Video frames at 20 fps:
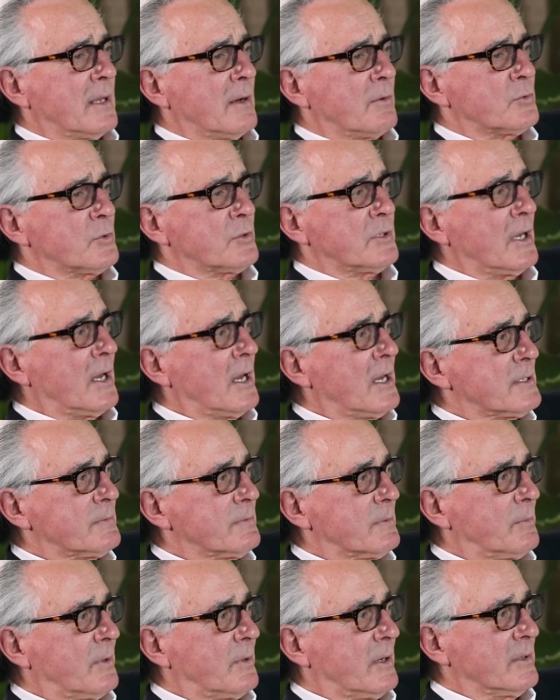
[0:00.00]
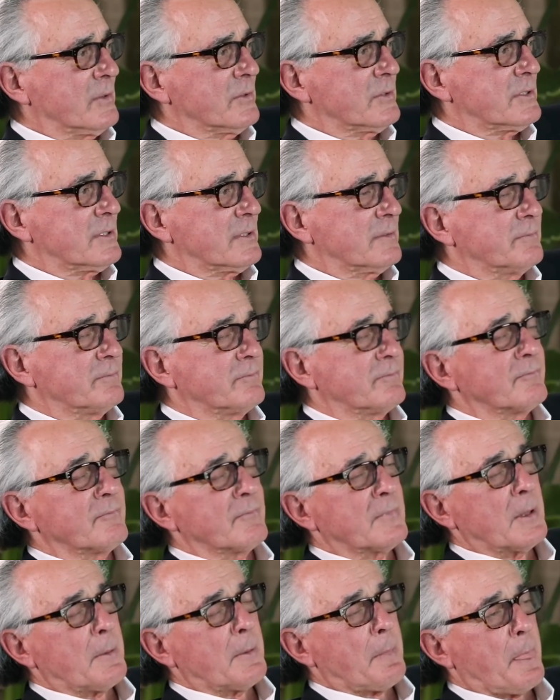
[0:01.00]
I was with the Osmond brothers,
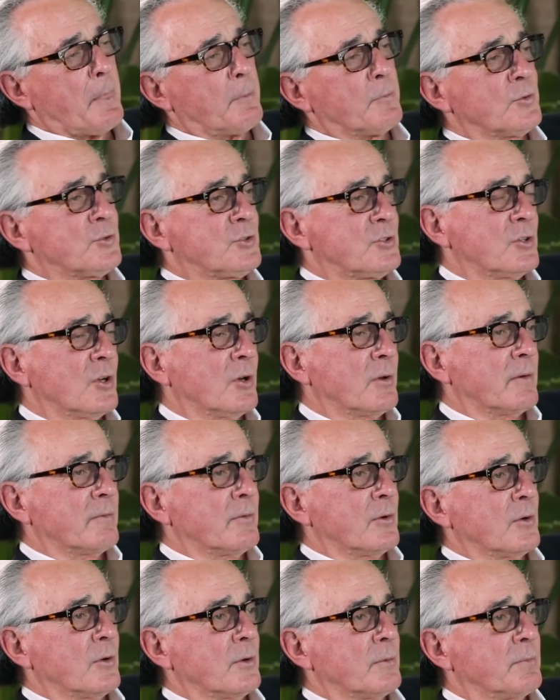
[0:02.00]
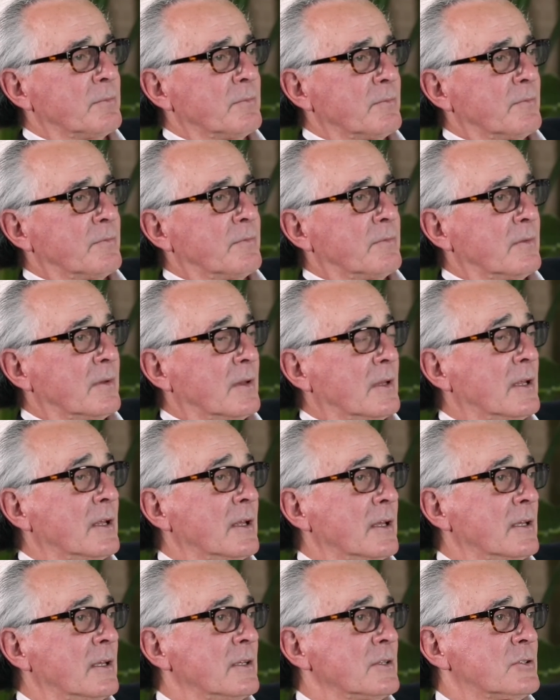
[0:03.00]
which none of your
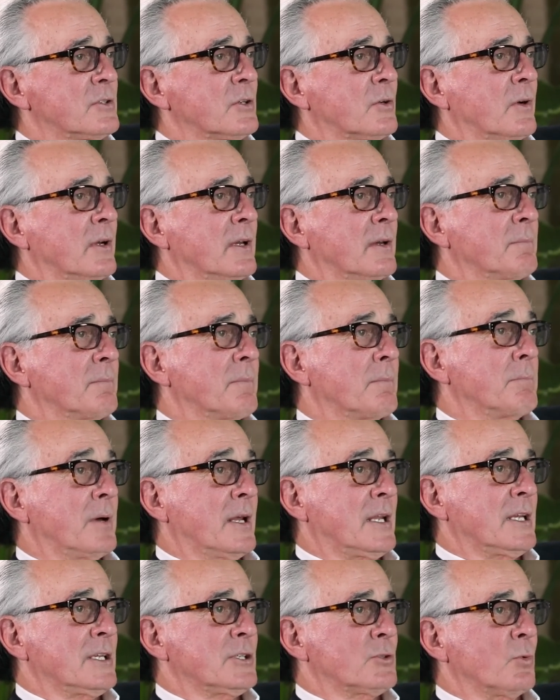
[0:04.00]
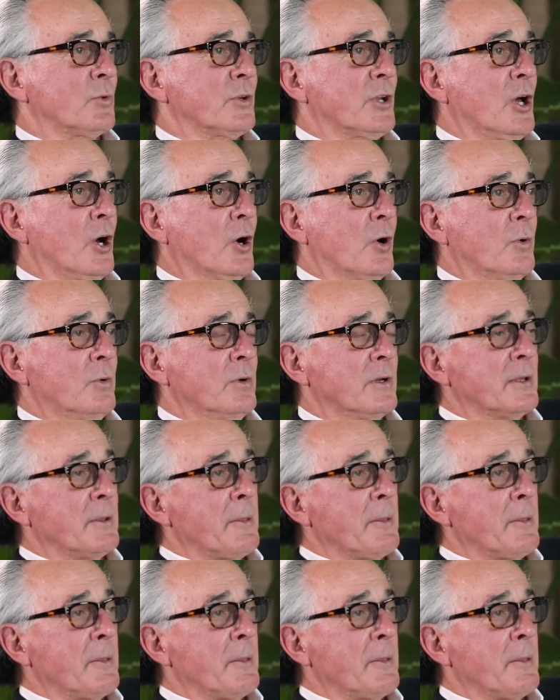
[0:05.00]
Instagram buddies will know.